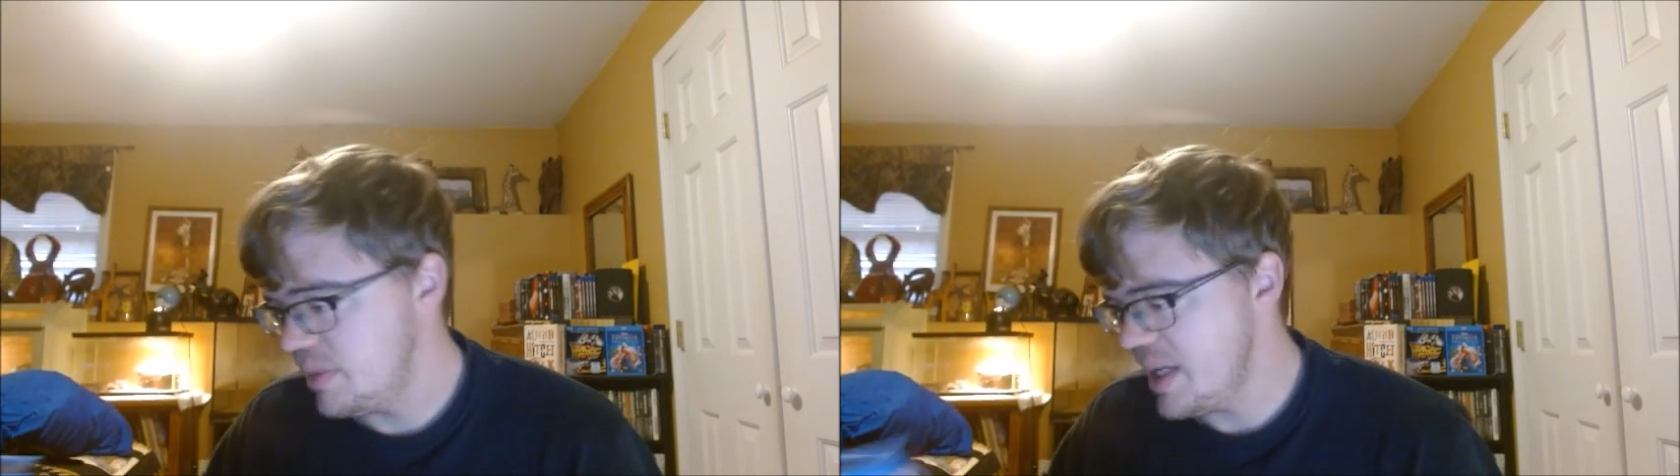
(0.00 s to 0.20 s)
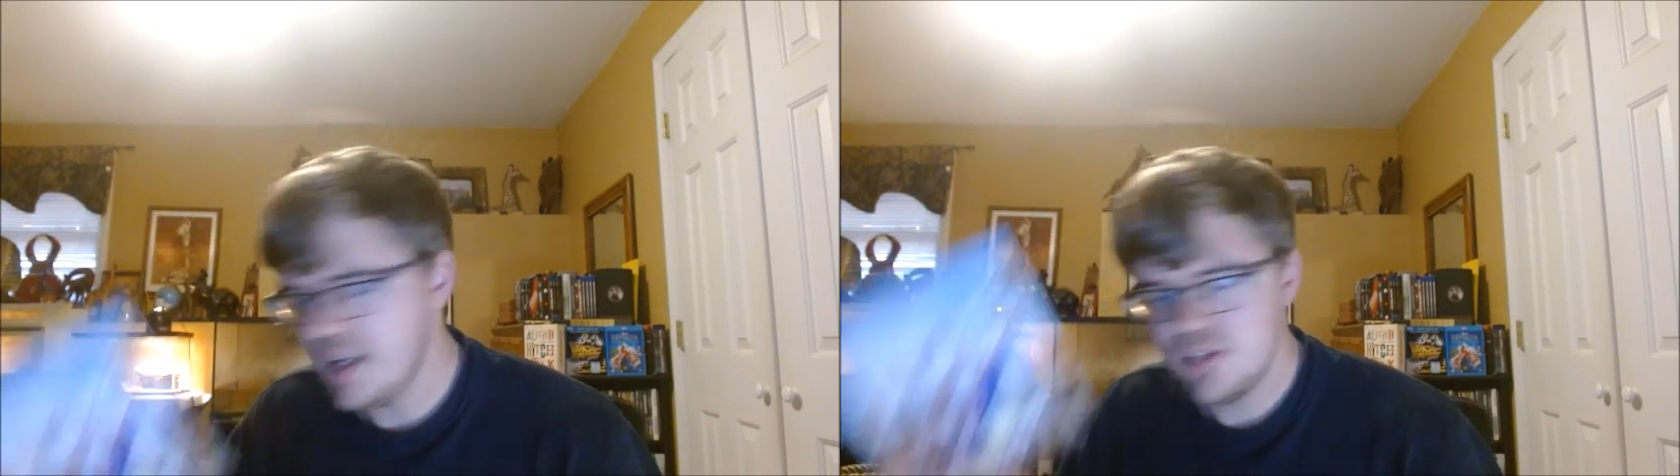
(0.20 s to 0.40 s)

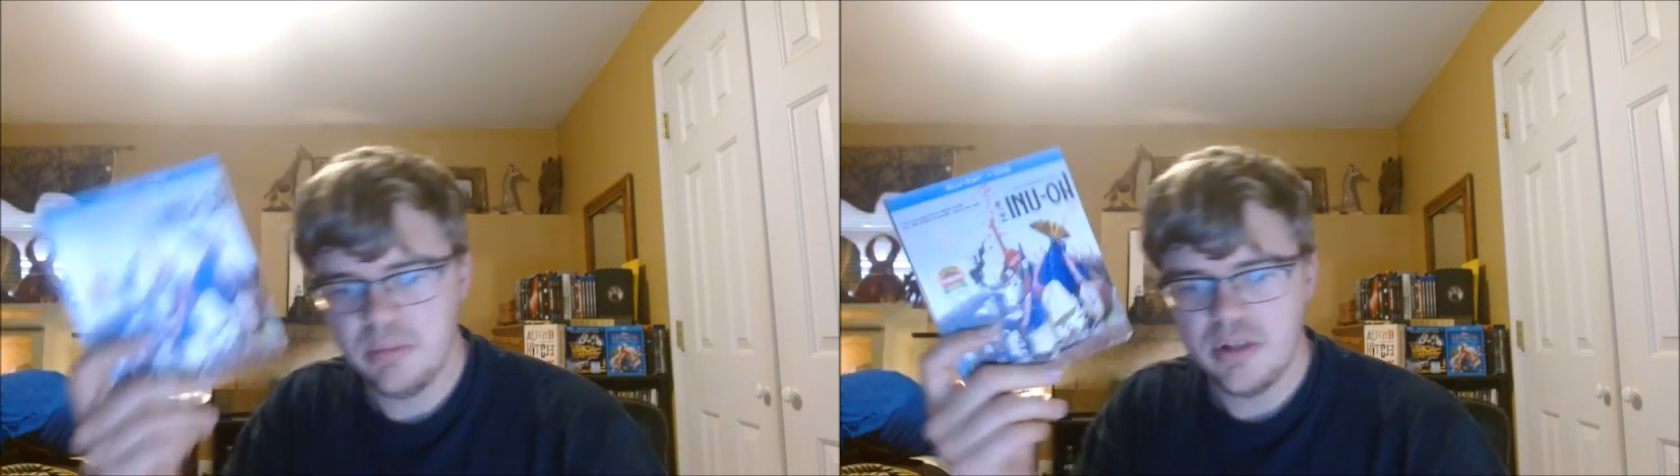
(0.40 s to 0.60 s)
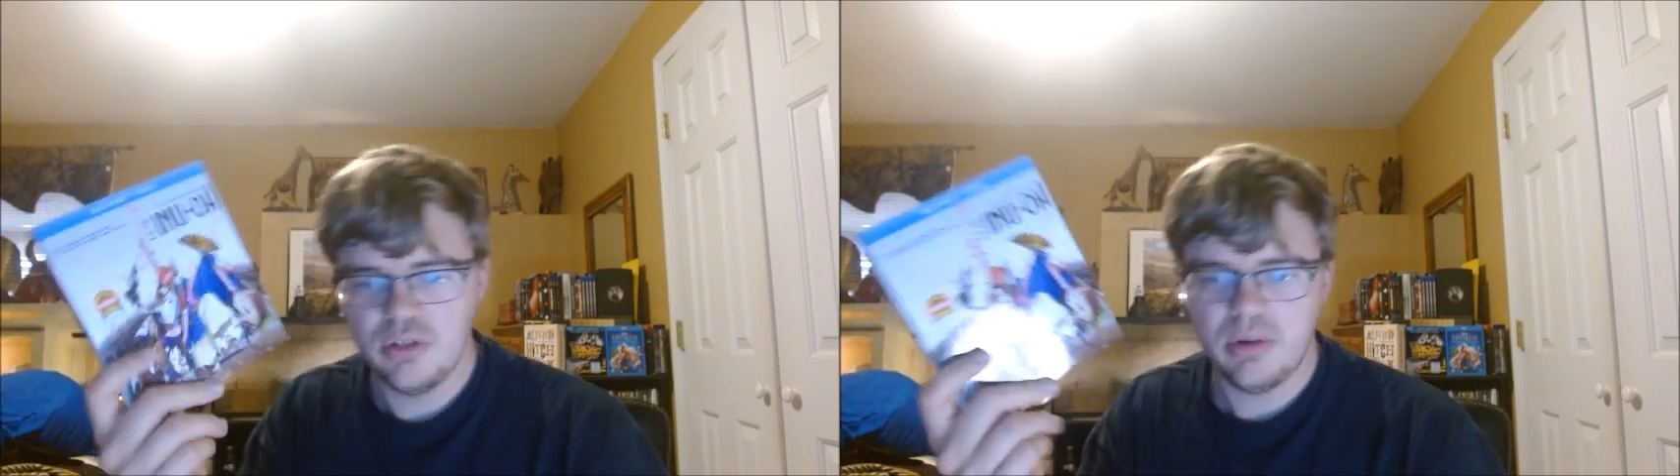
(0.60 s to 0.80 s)
But yeah, it's
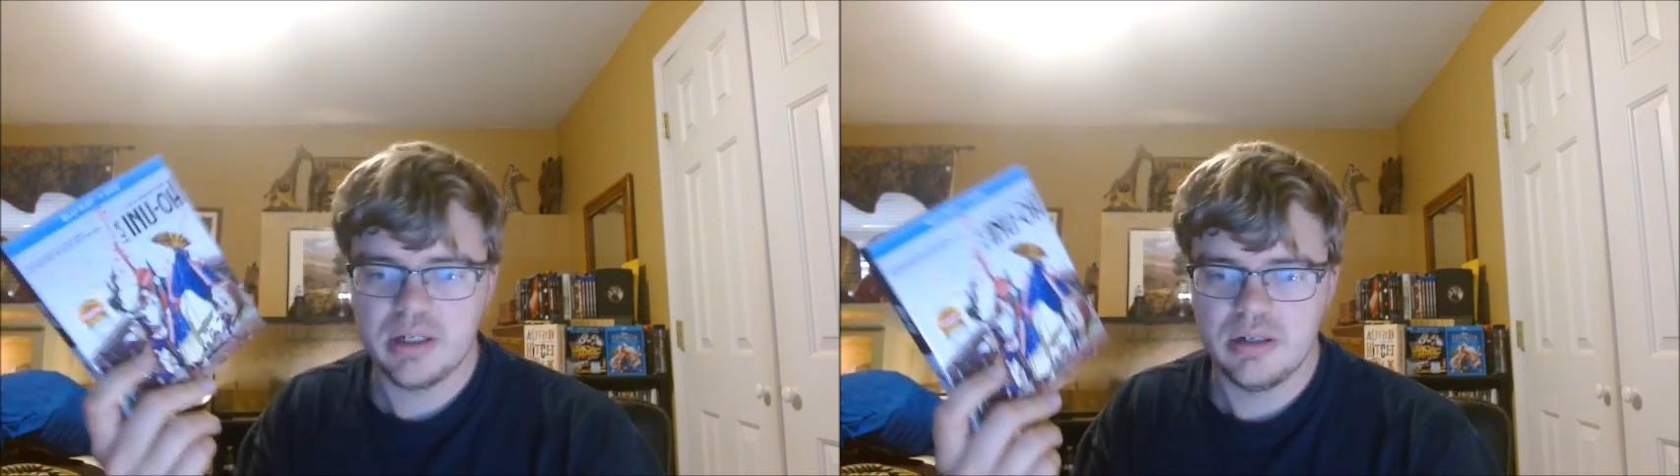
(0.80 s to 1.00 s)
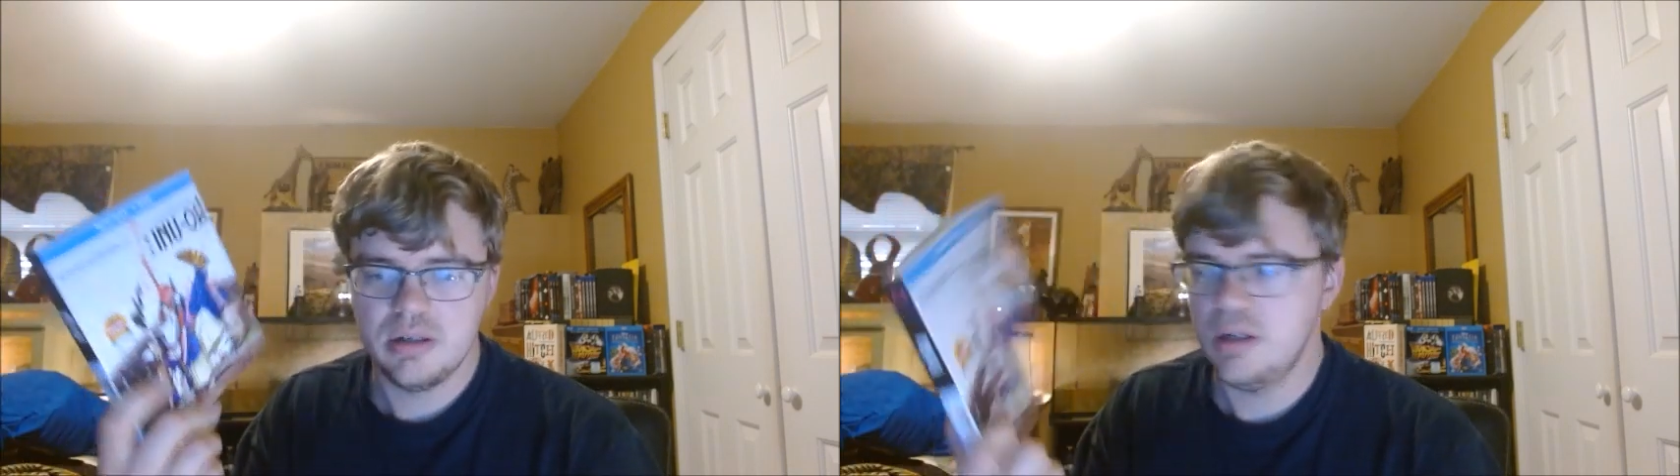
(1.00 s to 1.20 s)
from the
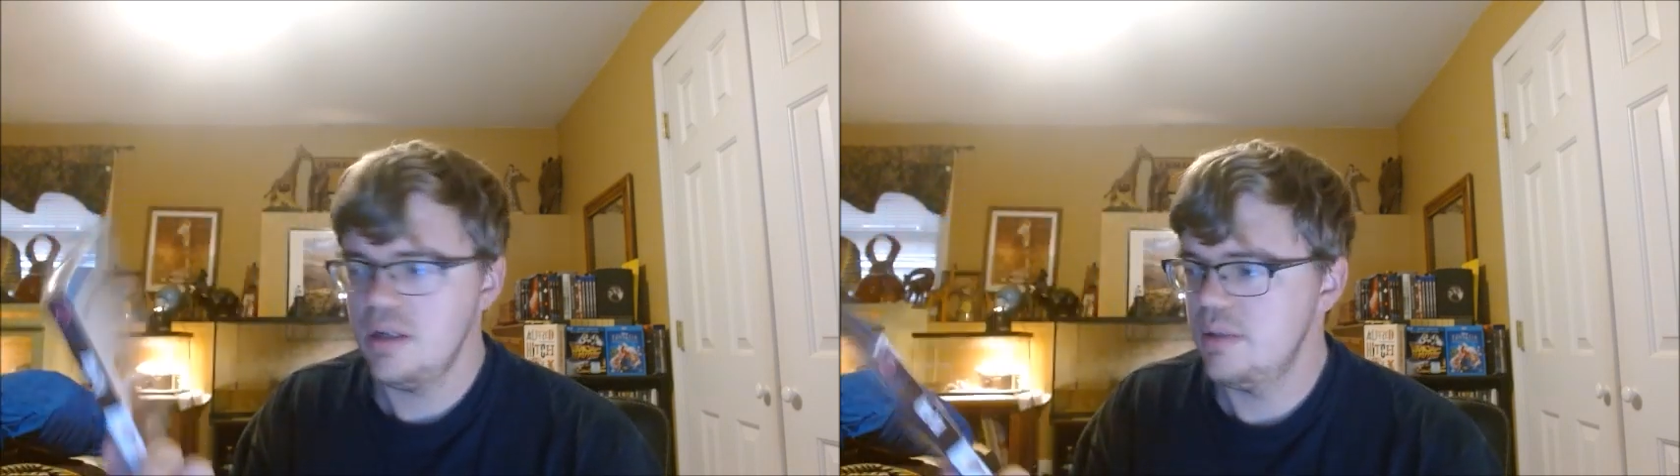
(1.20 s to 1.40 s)
director,